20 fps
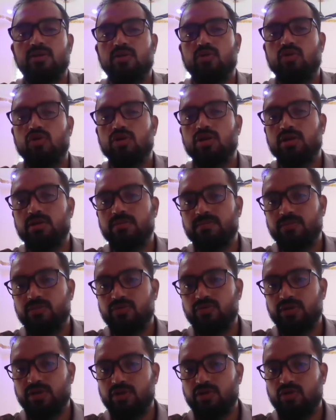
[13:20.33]
column
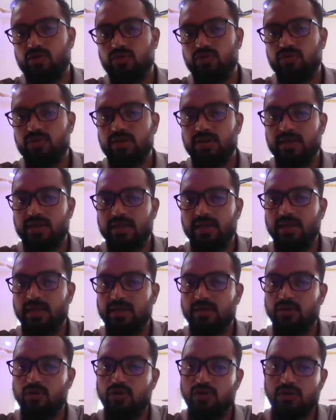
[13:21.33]
to include in a
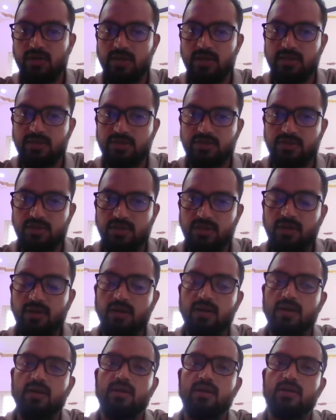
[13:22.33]
non-cluster,